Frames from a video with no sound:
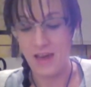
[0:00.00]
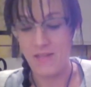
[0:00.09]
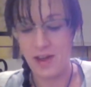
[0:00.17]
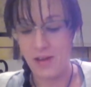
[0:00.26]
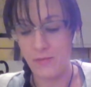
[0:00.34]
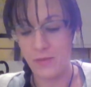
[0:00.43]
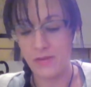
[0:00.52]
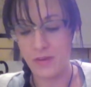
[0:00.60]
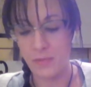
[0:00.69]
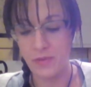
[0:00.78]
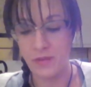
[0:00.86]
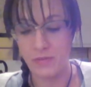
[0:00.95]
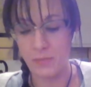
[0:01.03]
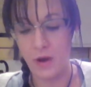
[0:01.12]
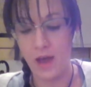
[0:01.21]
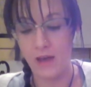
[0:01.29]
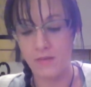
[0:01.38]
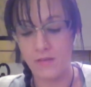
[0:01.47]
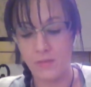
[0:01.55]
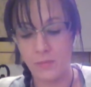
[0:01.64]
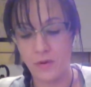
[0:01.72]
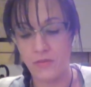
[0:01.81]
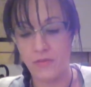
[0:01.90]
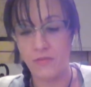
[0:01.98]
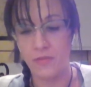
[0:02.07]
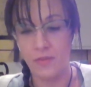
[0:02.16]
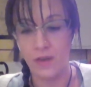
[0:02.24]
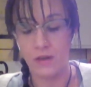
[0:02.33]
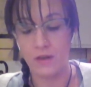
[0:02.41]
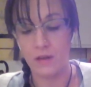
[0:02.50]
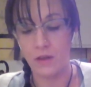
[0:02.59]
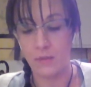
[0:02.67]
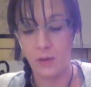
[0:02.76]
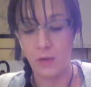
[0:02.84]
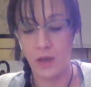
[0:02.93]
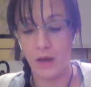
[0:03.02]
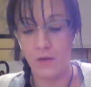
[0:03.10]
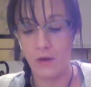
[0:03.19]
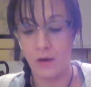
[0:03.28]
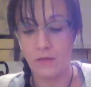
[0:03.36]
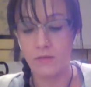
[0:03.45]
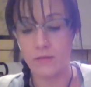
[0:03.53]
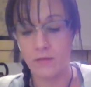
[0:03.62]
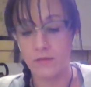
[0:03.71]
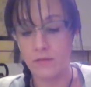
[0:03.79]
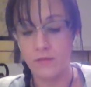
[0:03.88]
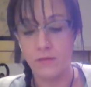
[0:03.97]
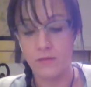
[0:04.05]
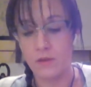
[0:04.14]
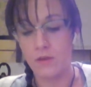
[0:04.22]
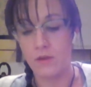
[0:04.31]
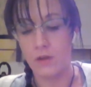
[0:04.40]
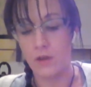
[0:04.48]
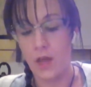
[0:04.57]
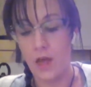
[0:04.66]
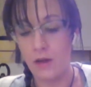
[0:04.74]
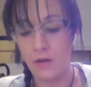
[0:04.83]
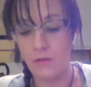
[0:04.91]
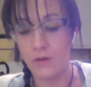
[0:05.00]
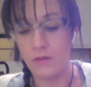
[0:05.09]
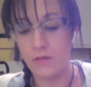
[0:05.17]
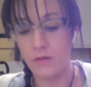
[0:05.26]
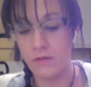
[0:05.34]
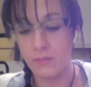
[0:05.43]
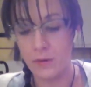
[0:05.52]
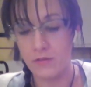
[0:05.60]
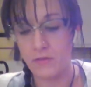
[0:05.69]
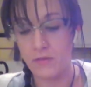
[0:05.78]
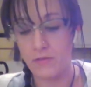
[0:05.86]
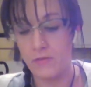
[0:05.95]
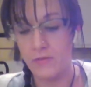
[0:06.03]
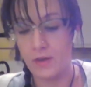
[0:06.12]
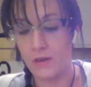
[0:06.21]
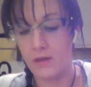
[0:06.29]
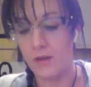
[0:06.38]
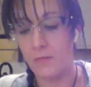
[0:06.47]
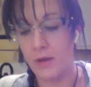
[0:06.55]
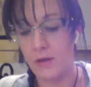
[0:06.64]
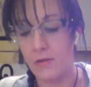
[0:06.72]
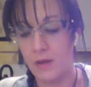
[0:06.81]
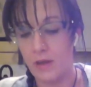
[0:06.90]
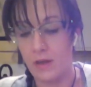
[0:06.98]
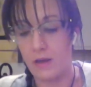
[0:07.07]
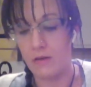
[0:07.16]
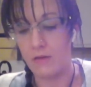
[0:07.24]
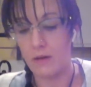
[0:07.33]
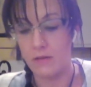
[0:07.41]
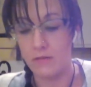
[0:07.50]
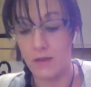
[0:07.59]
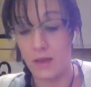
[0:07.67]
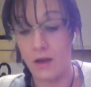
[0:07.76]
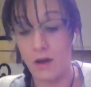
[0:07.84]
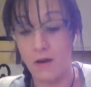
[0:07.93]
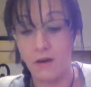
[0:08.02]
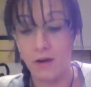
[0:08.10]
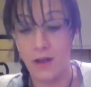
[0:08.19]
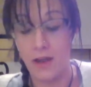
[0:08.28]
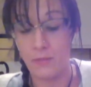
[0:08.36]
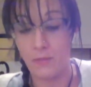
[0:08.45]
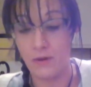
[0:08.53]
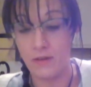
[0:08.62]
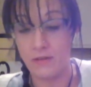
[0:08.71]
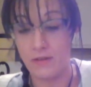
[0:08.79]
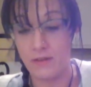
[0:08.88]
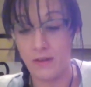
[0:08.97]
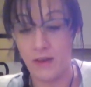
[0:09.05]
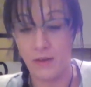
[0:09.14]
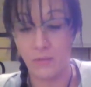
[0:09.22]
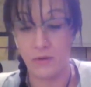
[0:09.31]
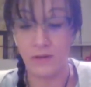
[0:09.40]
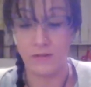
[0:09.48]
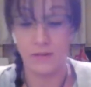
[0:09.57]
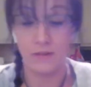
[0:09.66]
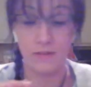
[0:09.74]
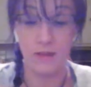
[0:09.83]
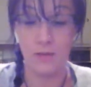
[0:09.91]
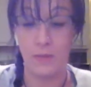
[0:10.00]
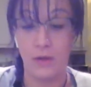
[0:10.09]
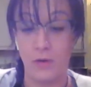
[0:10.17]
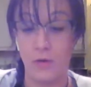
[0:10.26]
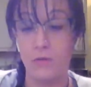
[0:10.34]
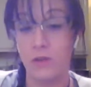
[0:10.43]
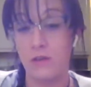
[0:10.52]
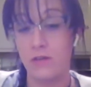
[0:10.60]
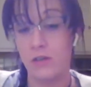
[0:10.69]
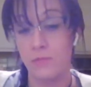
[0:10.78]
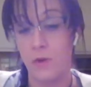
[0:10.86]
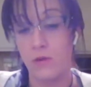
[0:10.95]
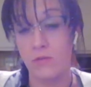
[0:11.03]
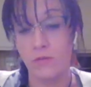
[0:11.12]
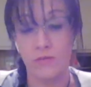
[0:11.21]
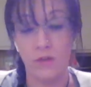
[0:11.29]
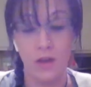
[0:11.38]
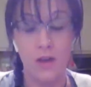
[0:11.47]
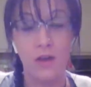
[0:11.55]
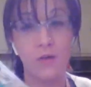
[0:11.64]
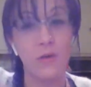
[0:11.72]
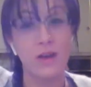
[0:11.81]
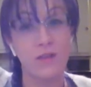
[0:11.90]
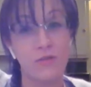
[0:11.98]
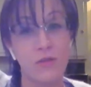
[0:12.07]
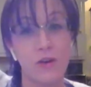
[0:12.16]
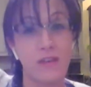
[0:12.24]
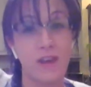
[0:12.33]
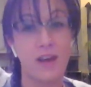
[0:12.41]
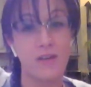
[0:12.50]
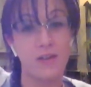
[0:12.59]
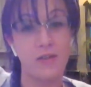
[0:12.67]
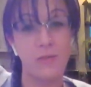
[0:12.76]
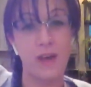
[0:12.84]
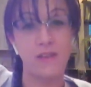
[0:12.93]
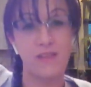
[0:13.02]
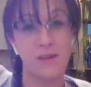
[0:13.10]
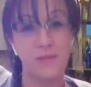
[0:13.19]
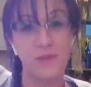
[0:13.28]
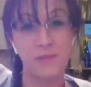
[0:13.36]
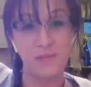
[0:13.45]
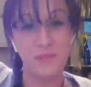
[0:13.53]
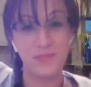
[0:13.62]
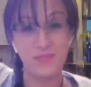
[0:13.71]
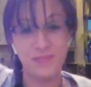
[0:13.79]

All right, what's up with this? Per How does this person feel about Aries? How does this person feel about Aries? They are a high priest to the high priestess. I mean, holy smokes. Queen of Swords, Aries, you may have dumped them.